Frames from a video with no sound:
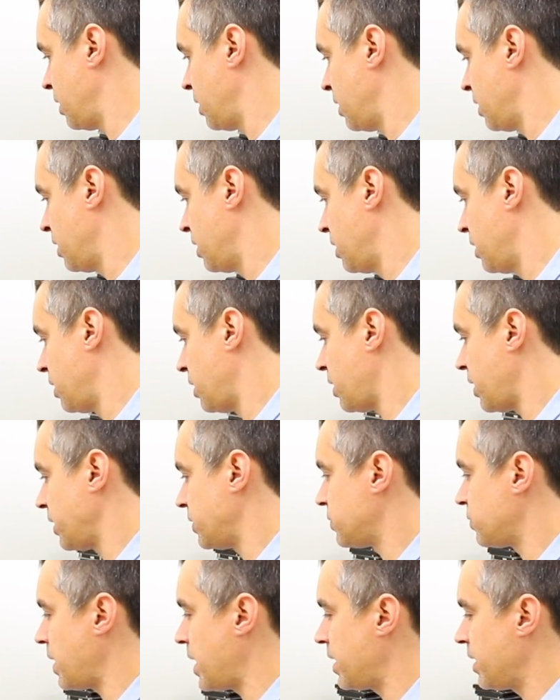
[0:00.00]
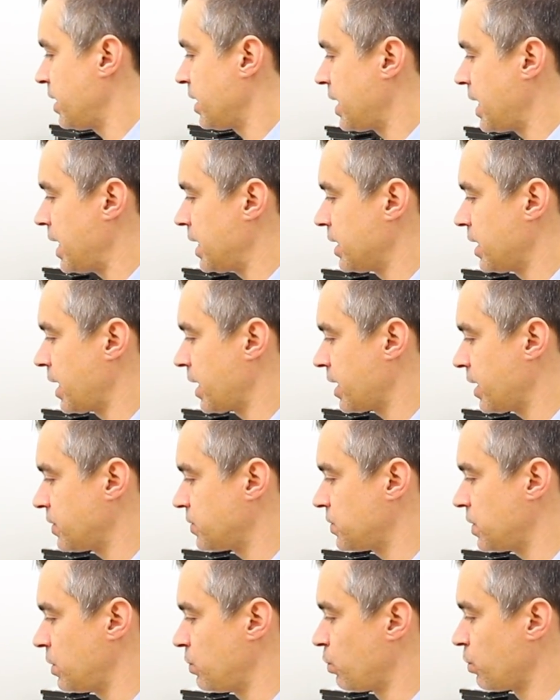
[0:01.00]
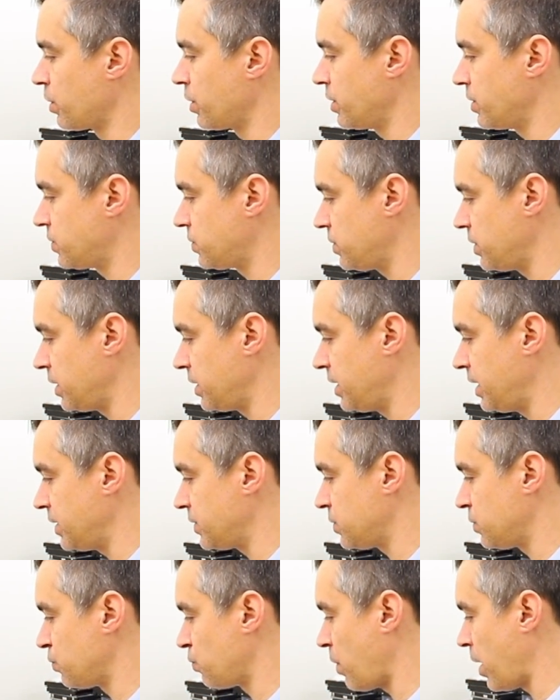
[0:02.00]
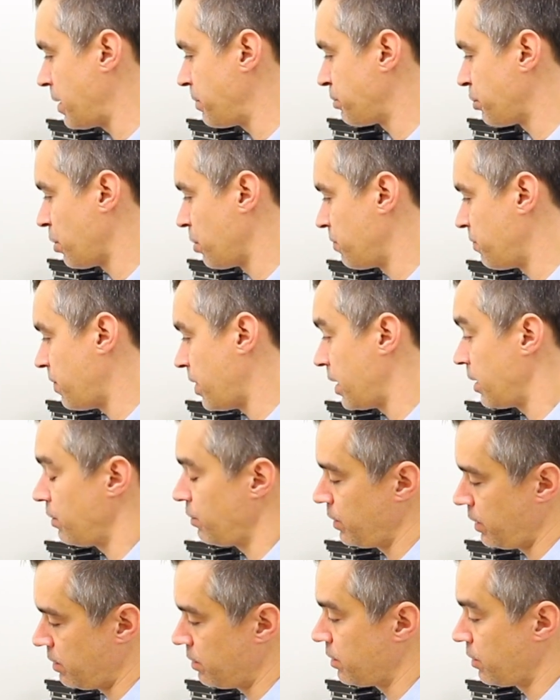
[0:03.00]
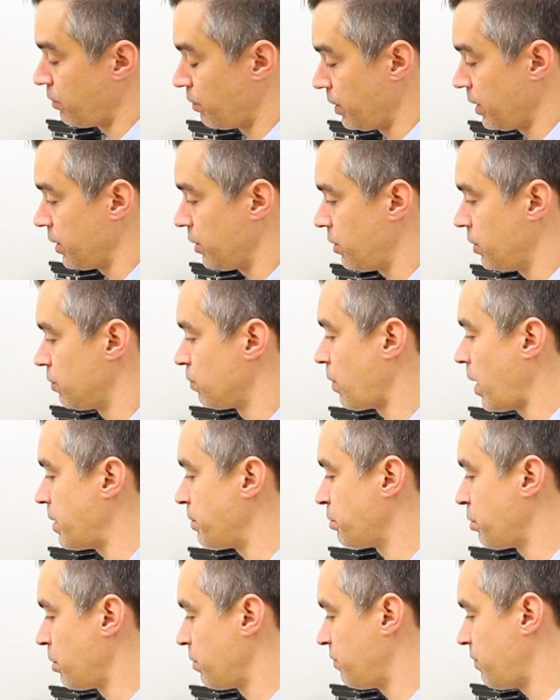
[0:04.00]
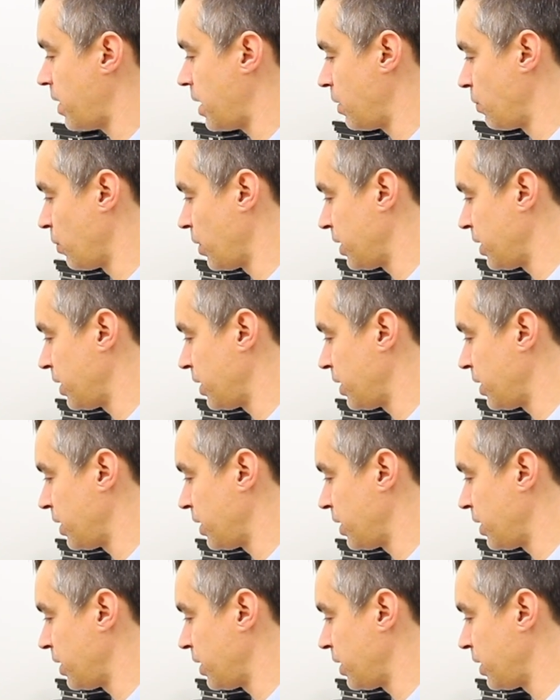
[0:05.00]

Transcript: All right, so out of the gate, like I said, we're going to see a decent write profile, well, a really good write profile.